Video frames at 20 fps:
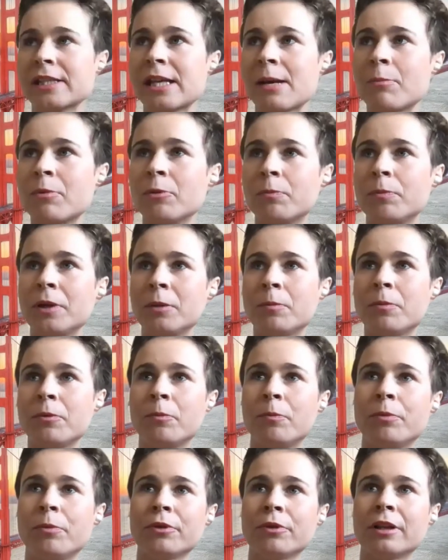people
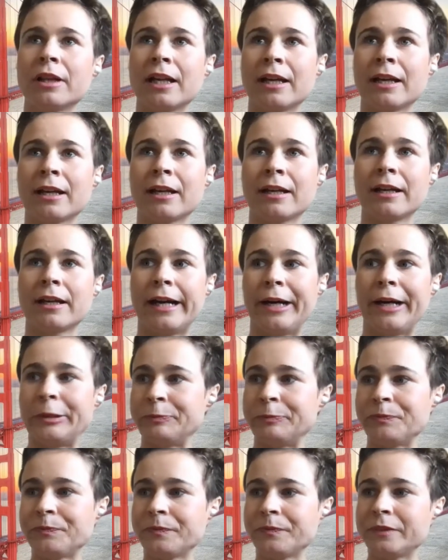put like
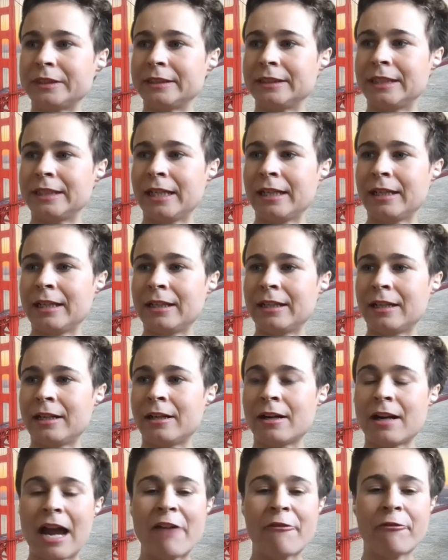their
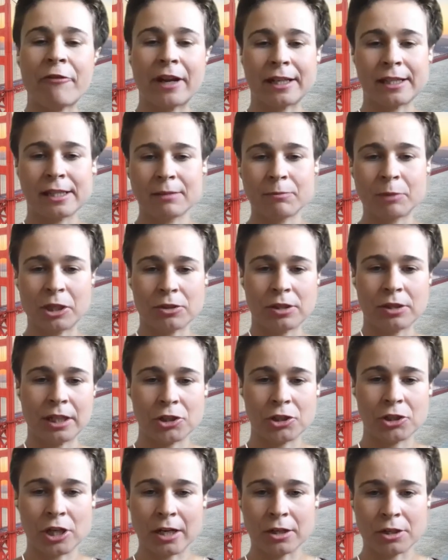effects because they
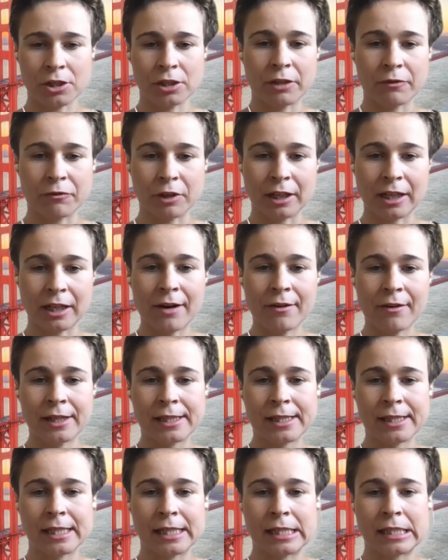charge in different
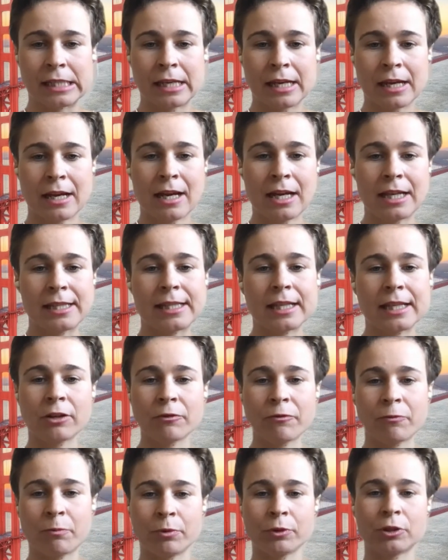currencies. Instead
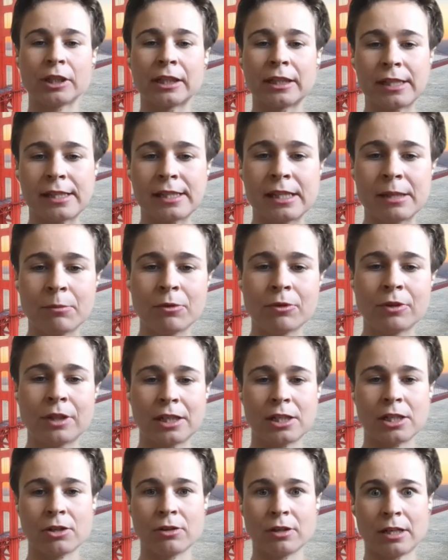of putting the symbol,
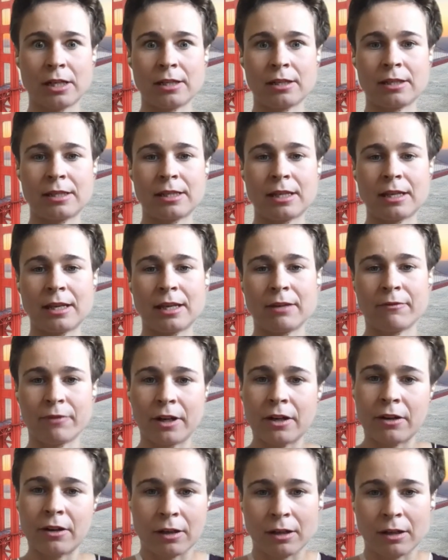they're going to say a
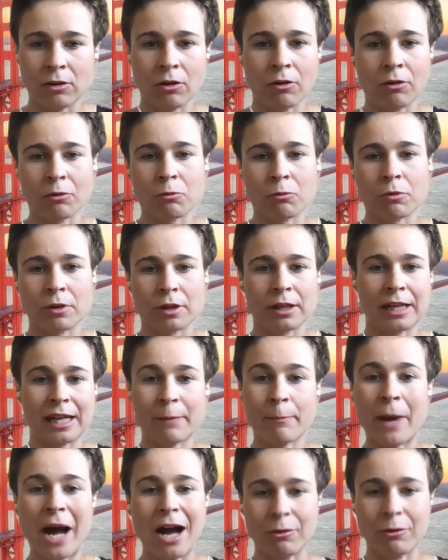very long word
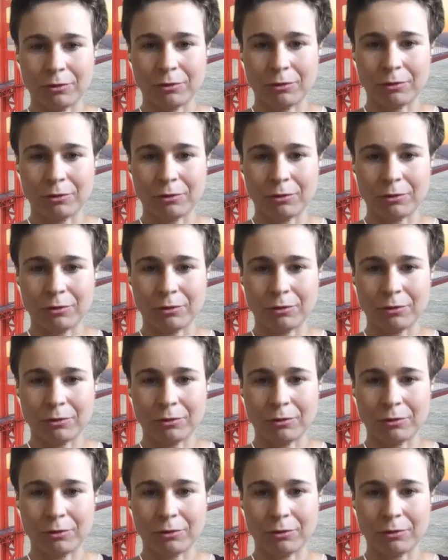like pound.